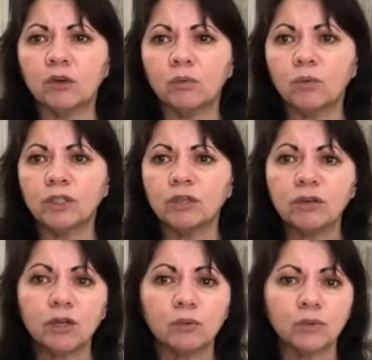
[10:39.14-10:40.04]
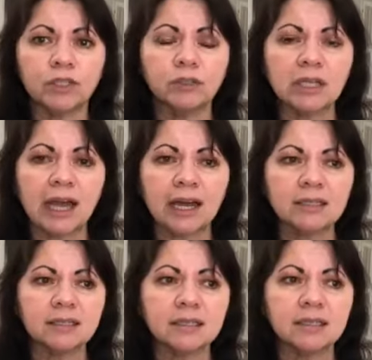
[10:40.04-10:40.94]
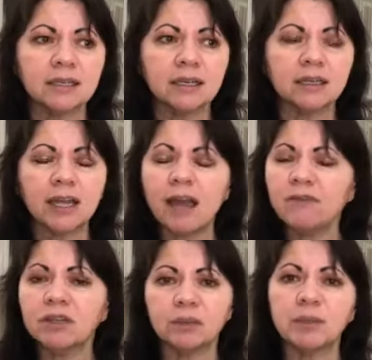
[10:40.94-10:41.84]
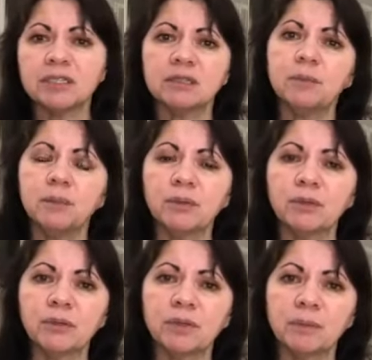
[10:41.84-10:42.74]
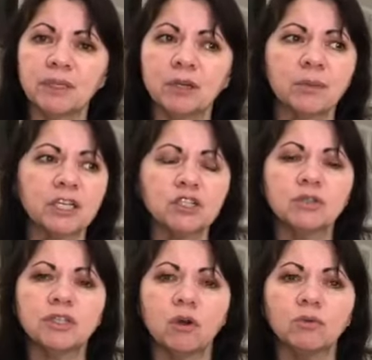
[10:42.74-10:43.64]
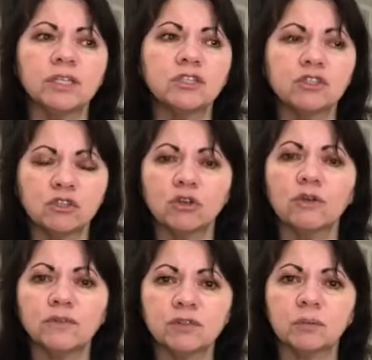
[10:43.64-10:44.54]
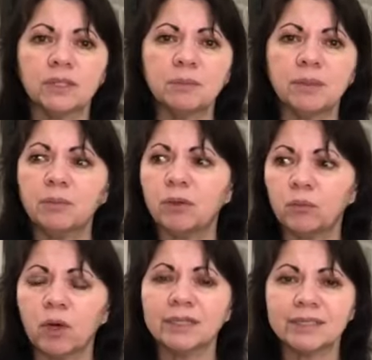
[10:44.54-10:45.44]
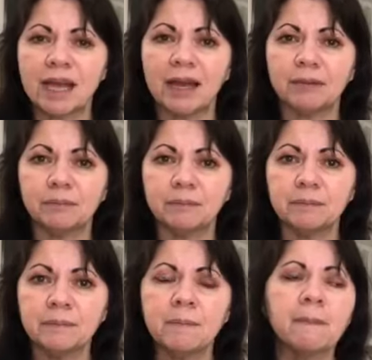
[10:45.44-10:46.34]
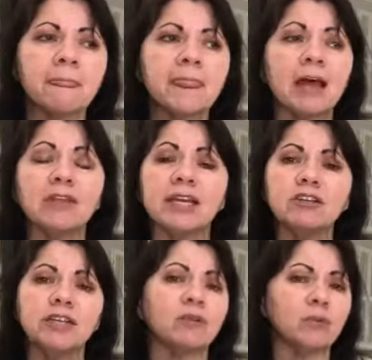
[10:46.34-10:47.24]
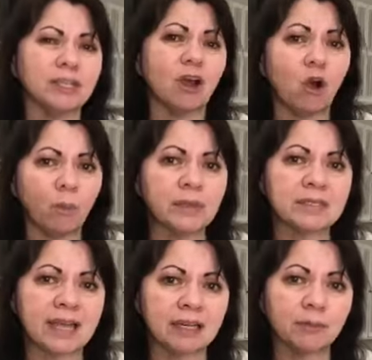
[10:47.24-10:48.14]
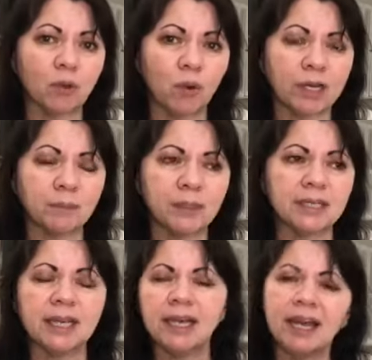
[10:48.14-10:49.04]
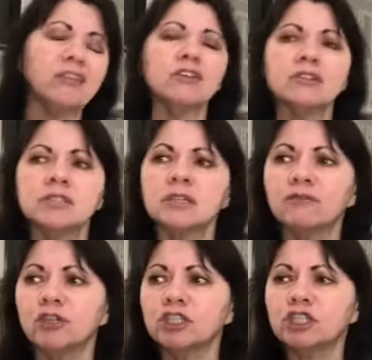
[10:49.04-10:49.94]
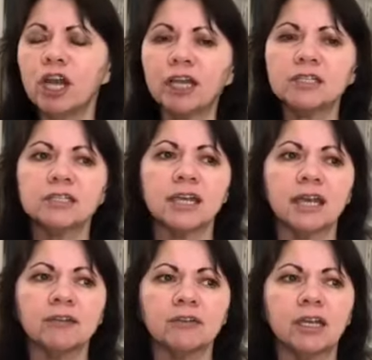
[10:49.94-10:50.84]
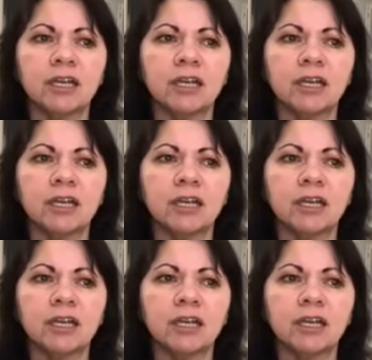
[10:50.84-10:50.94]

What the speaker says: when you're in a real class, they have a limit to the people who can be there because you can only serve so many people at one time. Now, the internet really opens that up quite a bit, and there's different checks and